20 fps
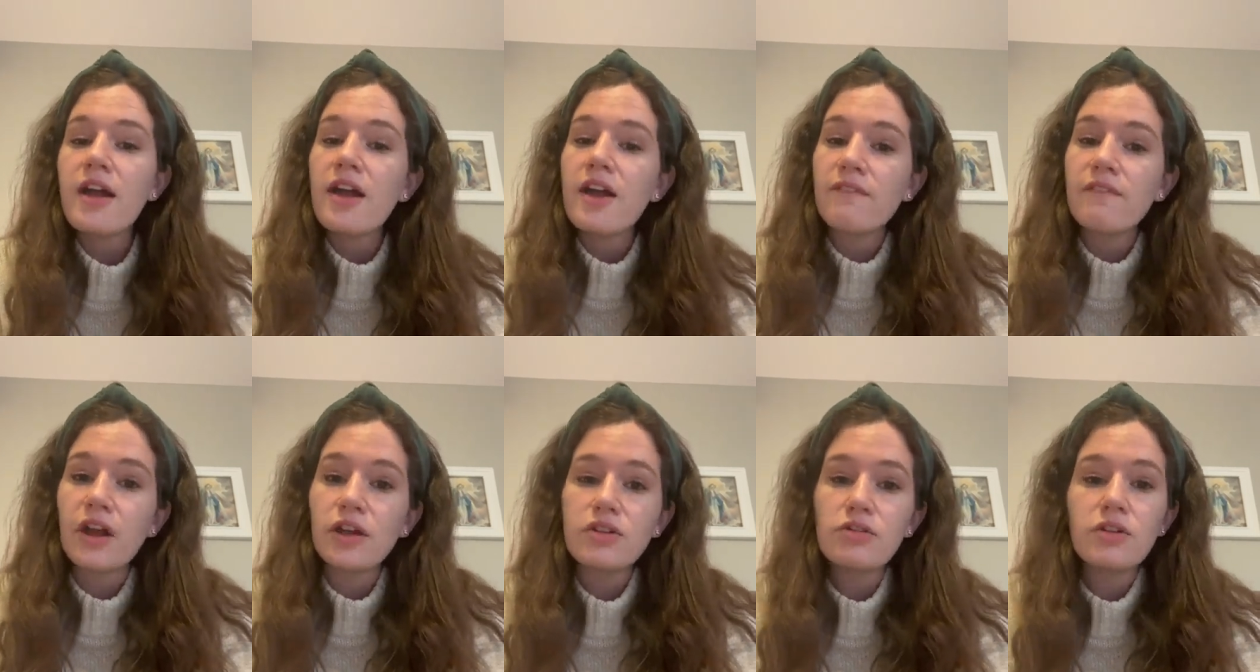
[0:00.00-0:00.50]

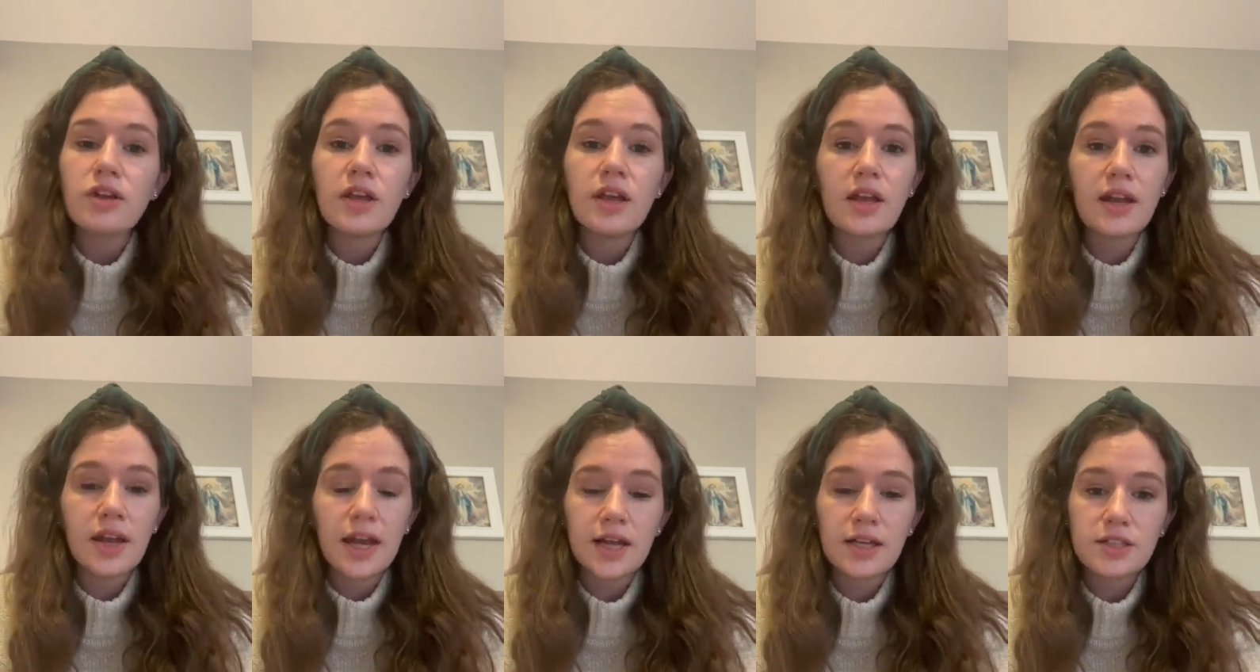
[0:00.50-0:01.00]
how you could
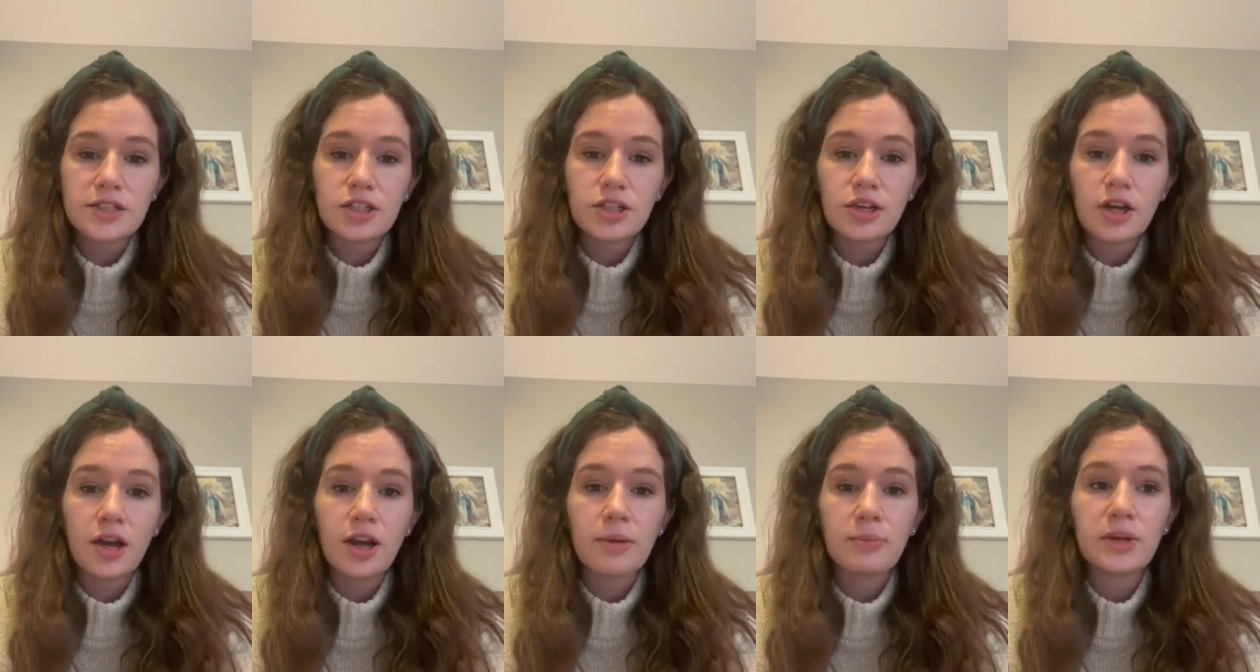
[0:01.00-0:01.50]
connect
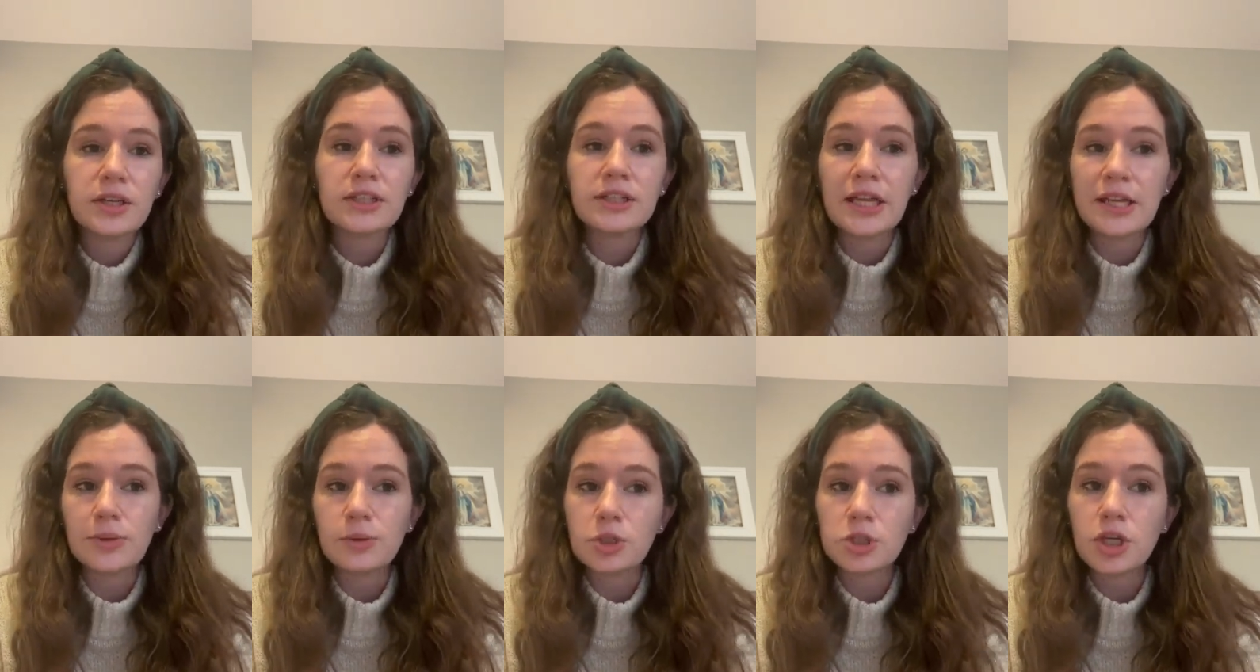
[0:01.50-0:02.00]
a
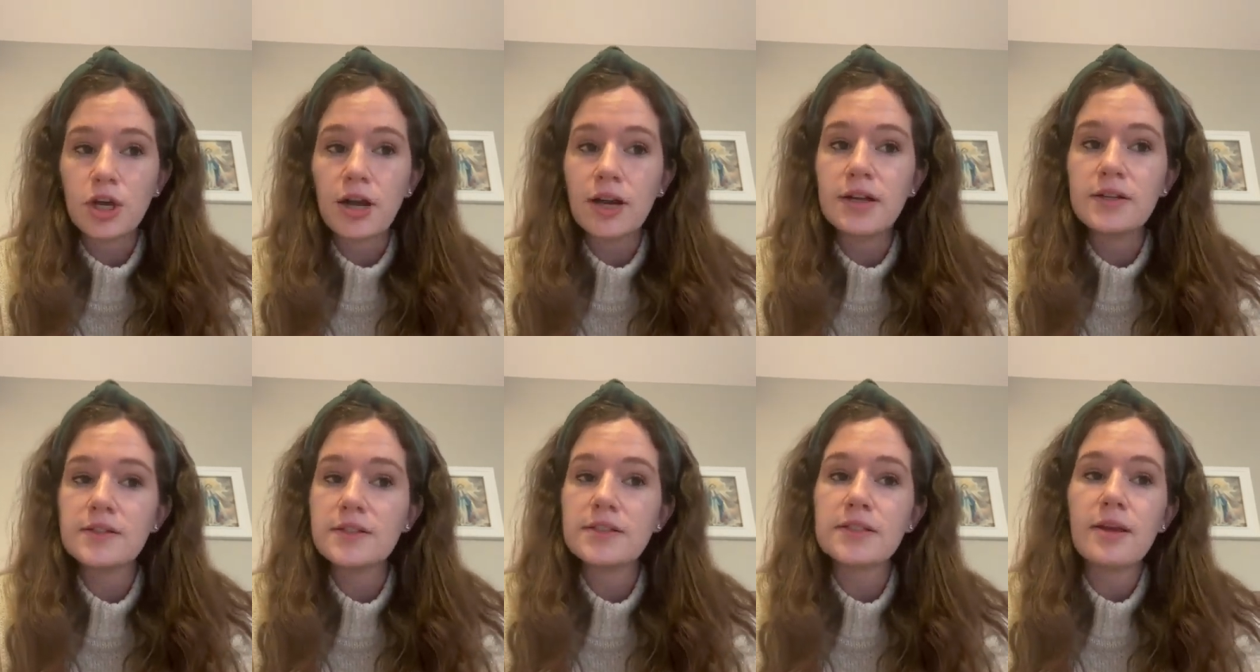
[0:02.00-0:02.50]
language
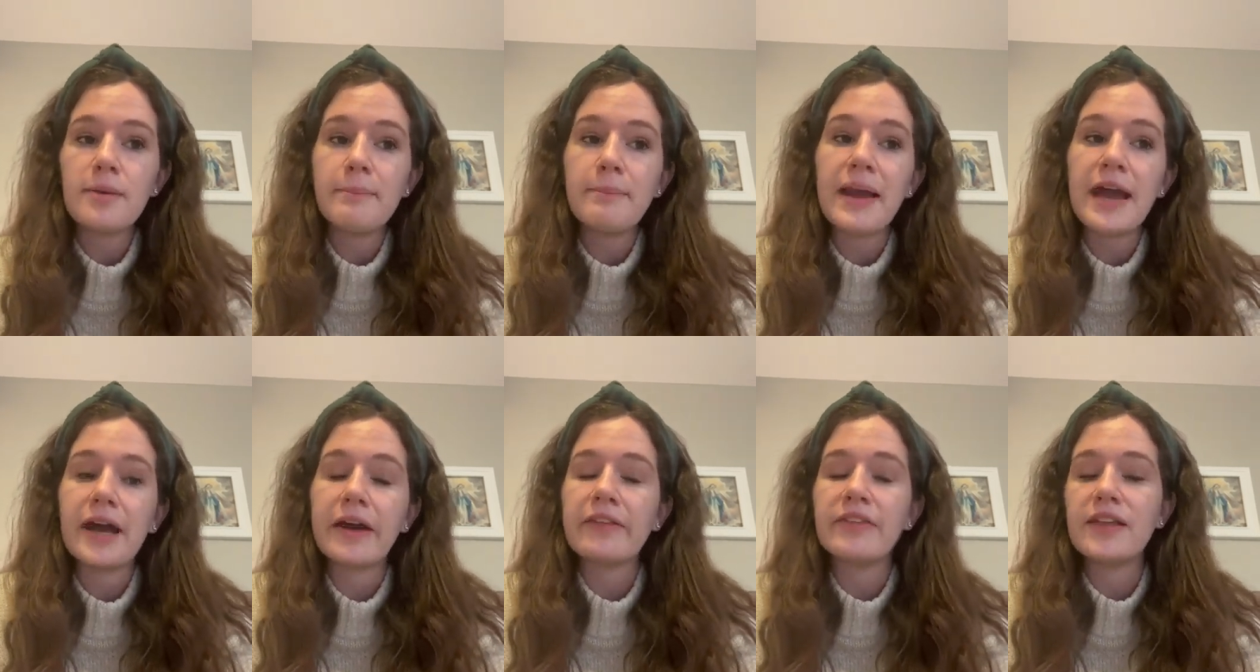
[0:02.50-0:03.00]
arts,
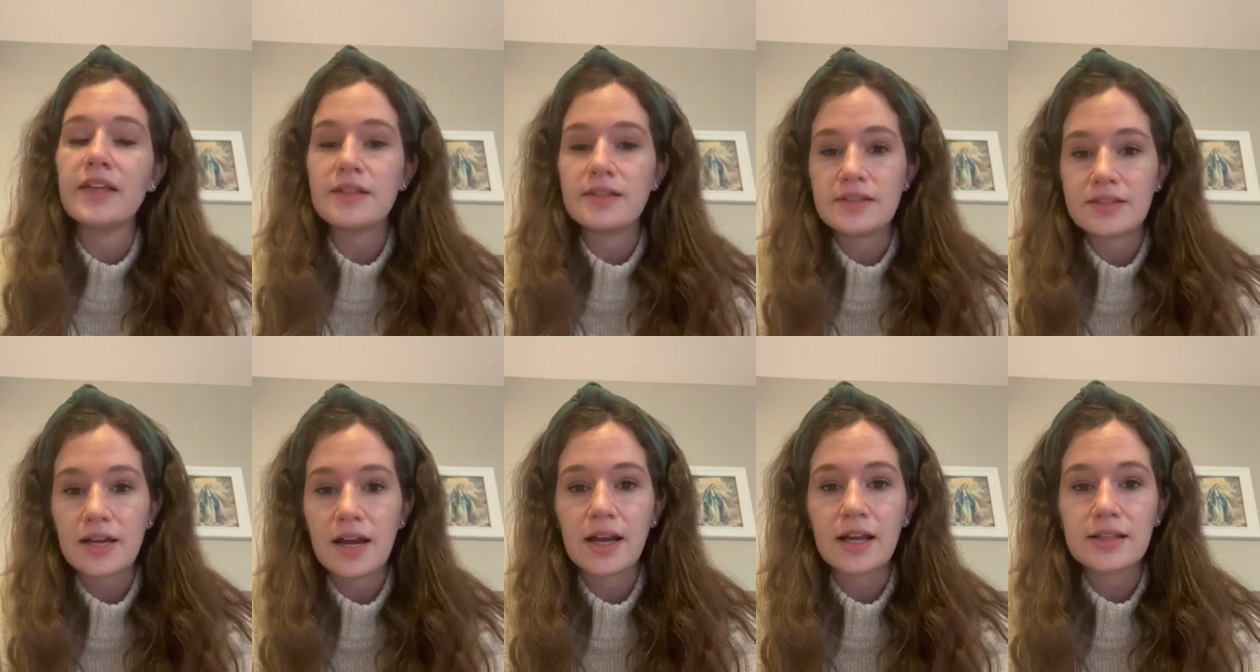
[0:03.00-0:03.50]
math, and
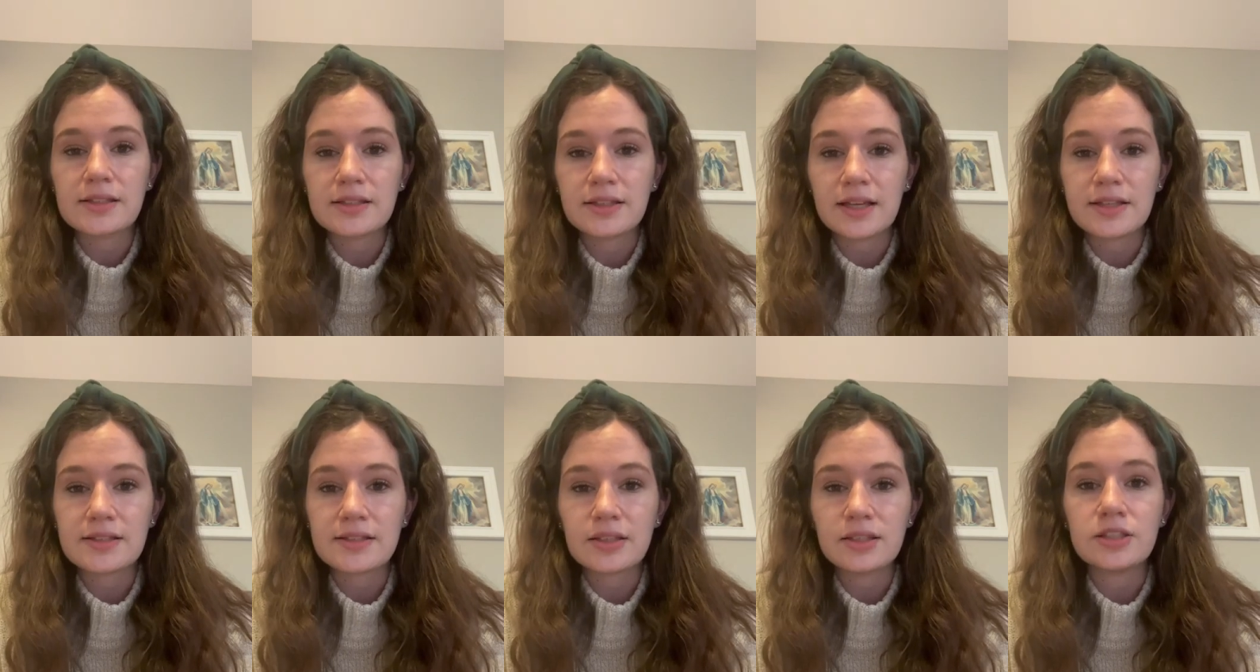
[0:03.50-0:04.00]
science
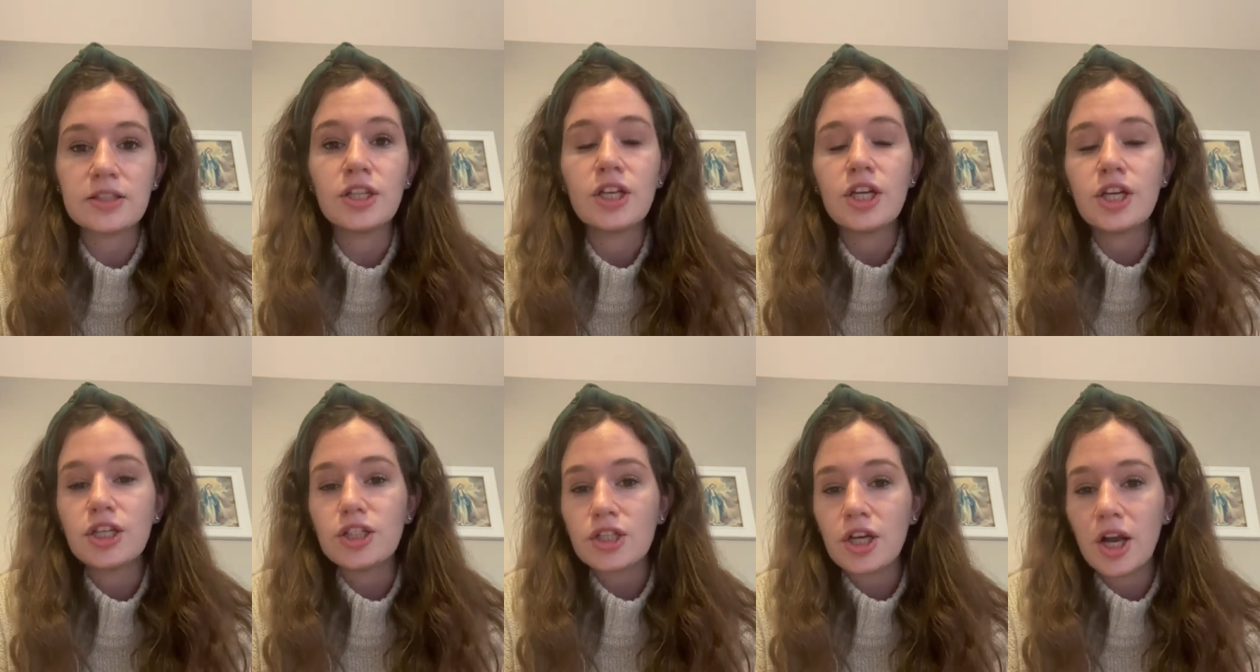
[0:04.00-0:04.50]
lesson
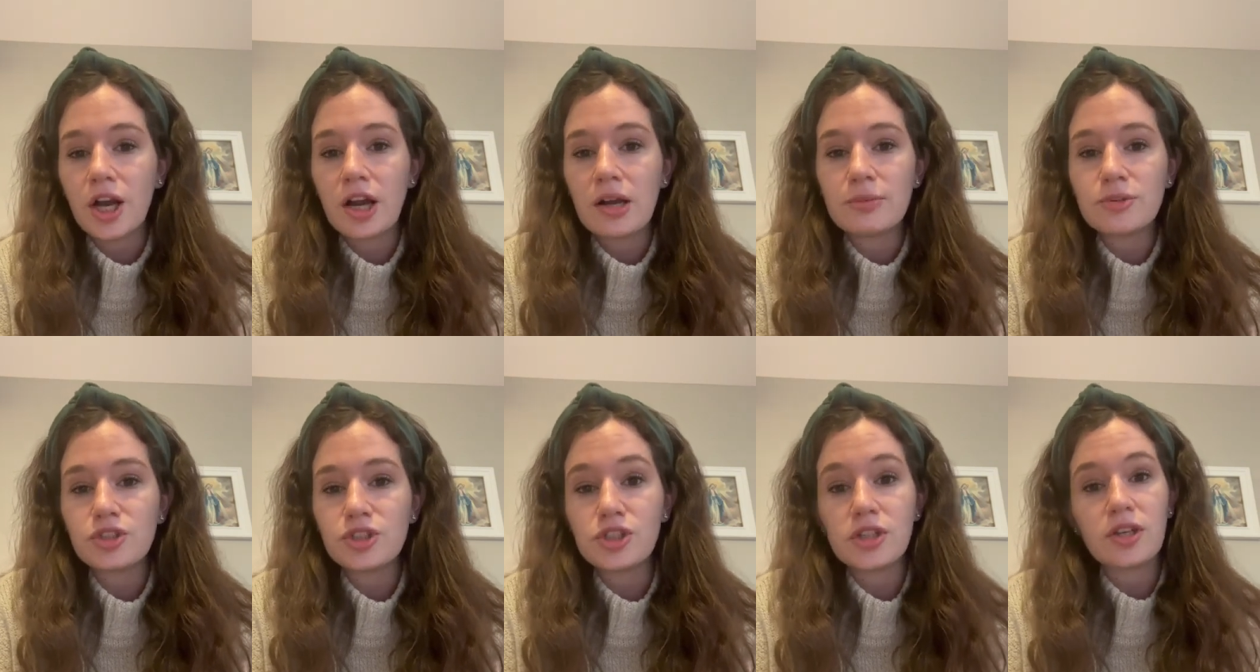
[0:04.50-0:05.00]

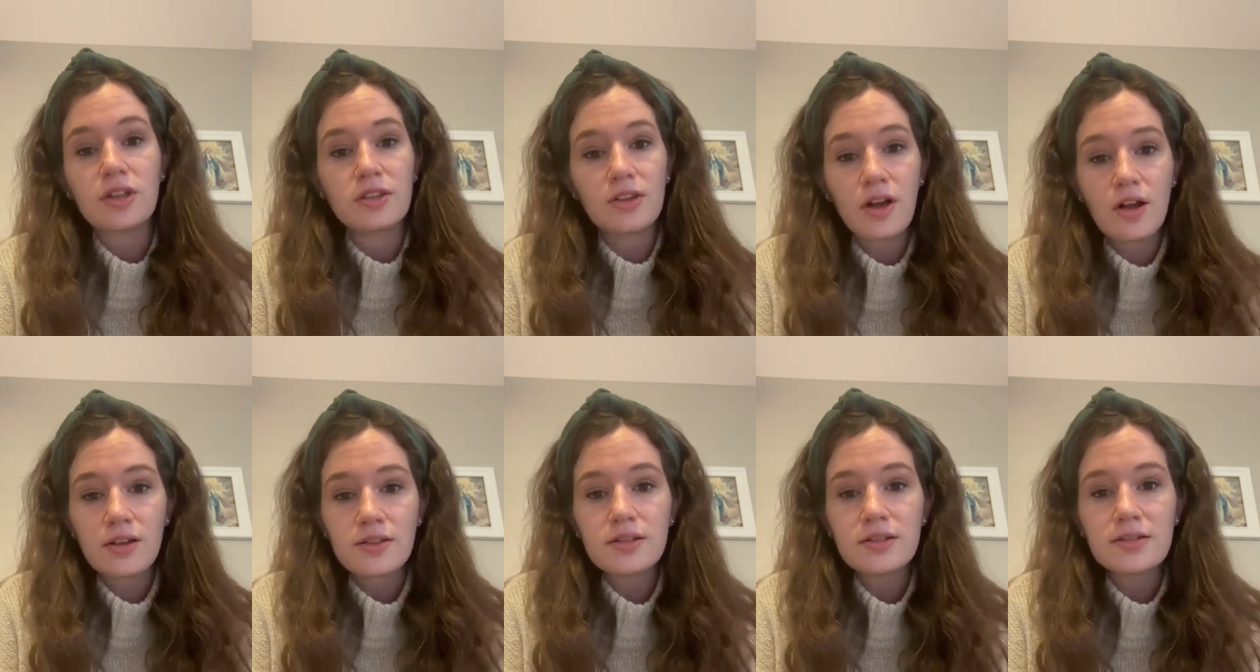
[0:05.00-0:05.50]
to
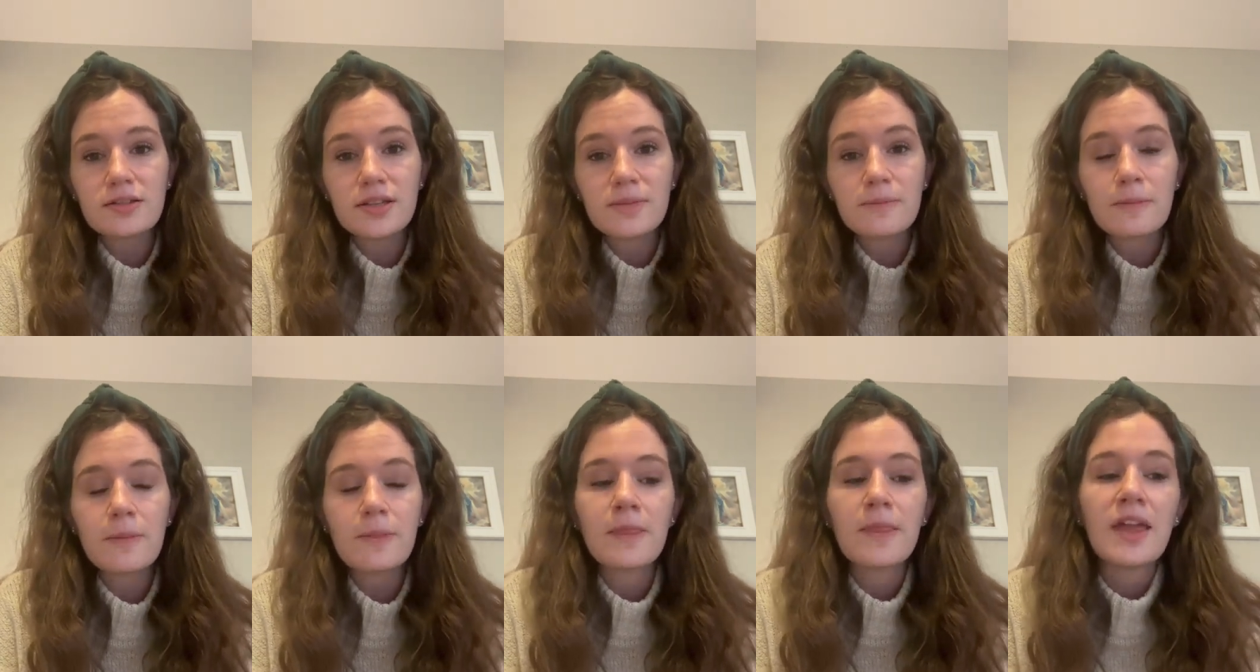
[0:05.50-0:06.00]
Catholicism.